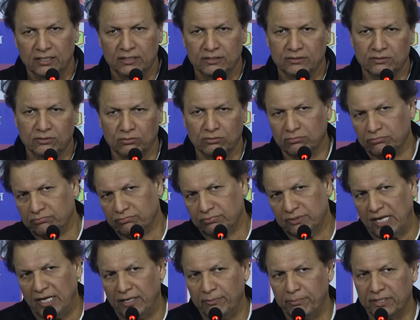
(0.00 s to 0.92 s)
So
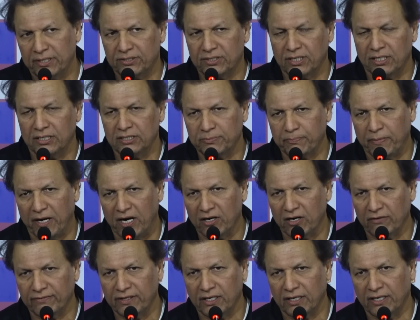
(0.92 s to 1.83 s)
celebration is part
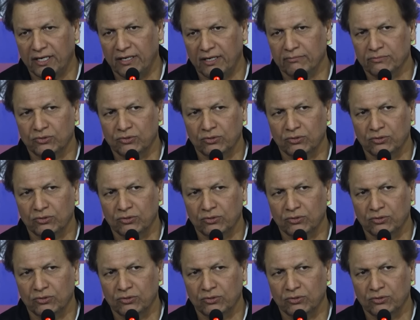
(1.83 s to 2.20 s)
of the game.